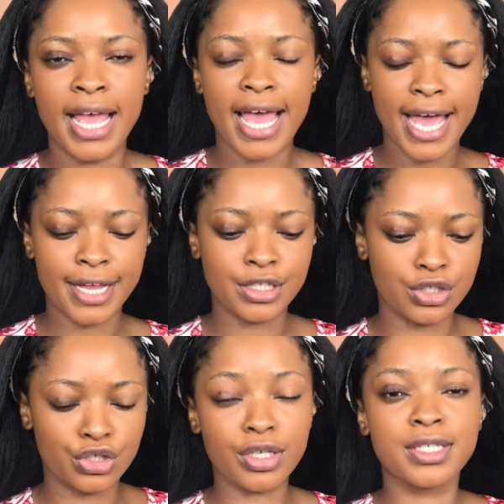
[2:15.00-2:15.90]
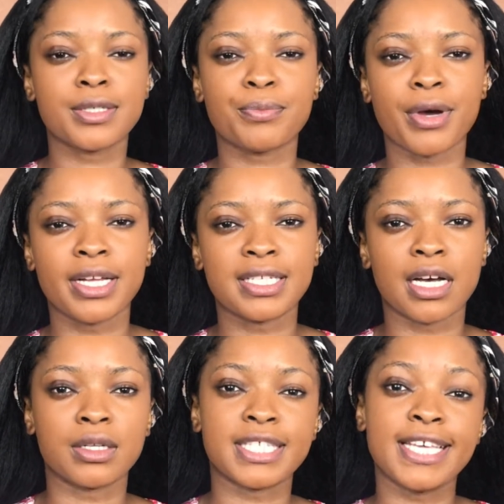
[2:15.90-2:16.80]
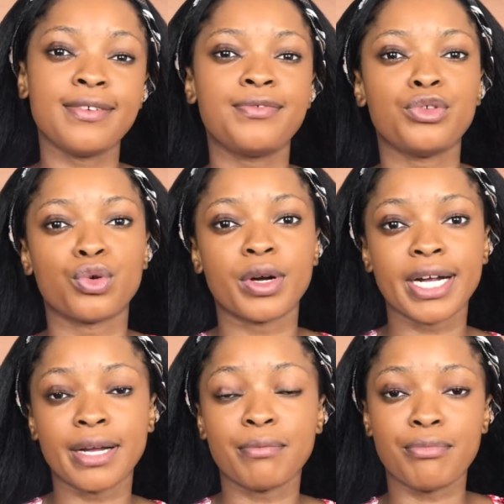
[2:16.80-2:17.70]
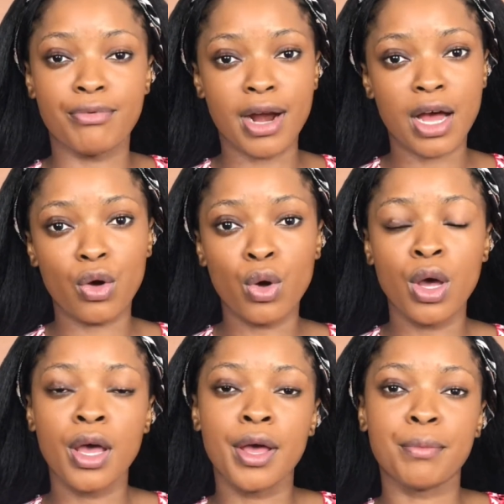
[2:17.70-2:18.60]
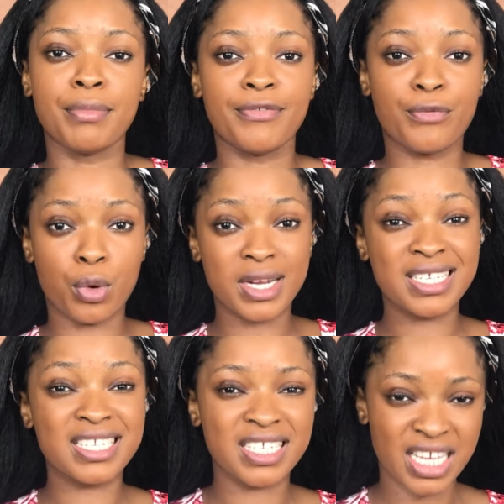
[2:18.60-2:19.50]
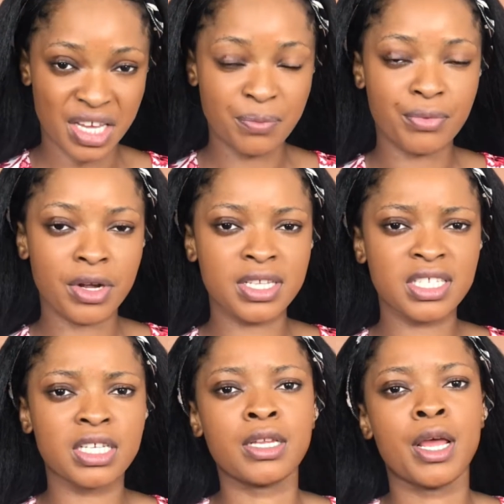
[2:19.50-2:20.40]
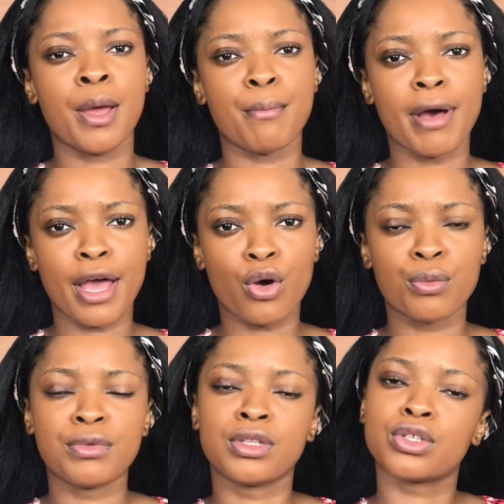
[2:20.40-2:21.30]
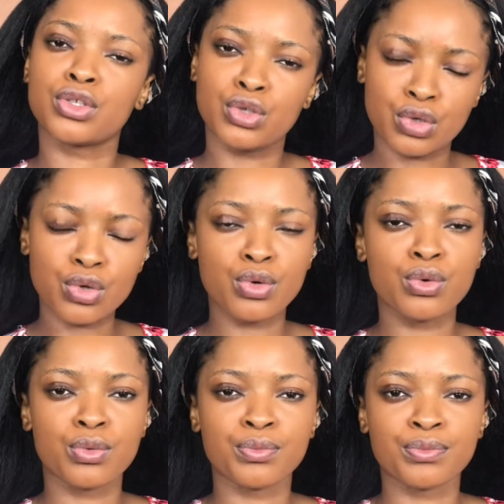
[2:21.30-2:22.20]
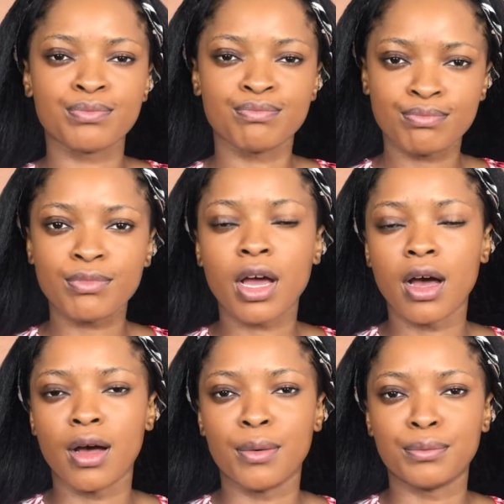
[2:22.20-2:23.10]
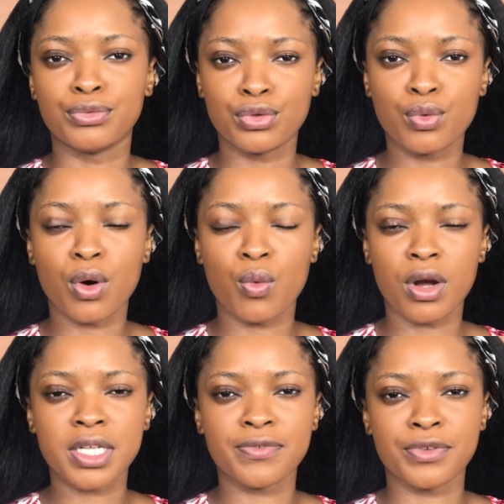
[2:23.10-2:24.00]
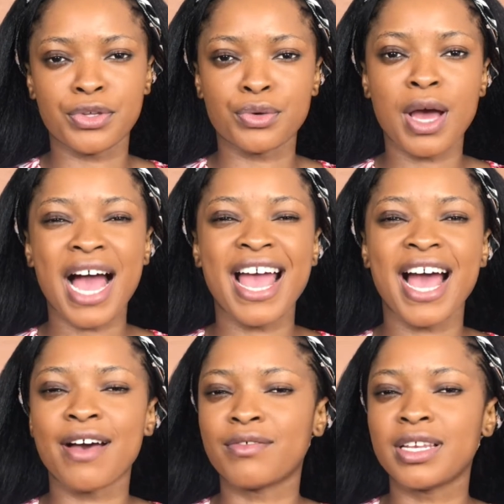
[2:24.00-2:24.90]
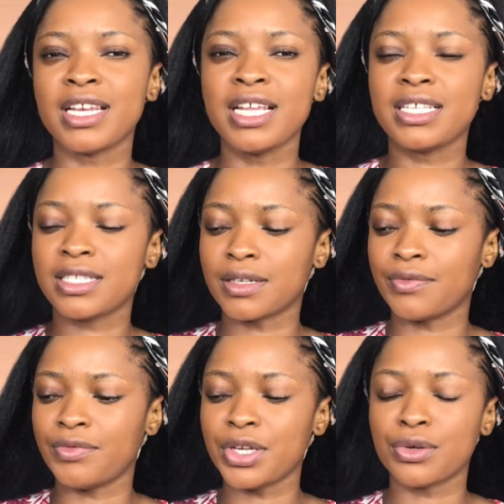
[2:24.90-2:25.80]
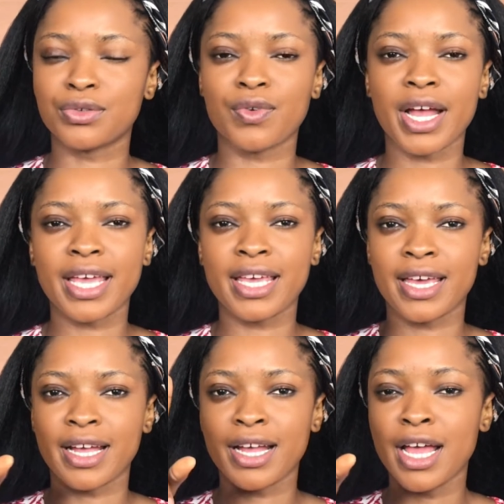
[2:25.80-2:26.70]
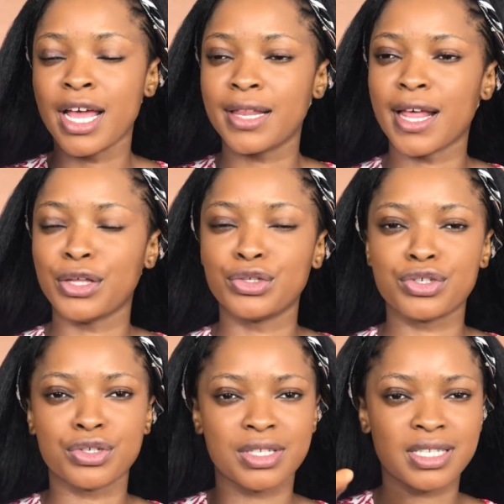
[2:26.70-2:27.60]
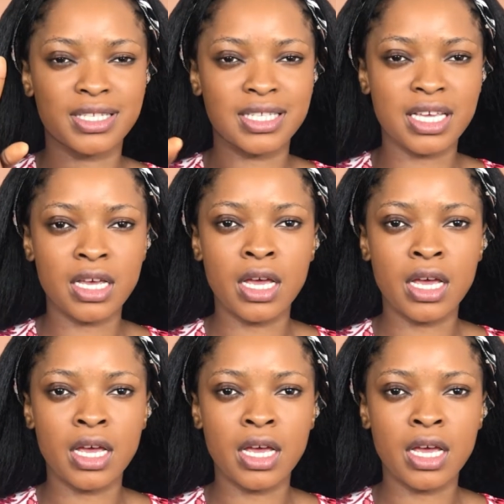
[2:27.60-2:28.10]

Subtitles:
And just to point out, if you're a brow before skin person, by all means do what works for you. I have list of videos right here that you should see.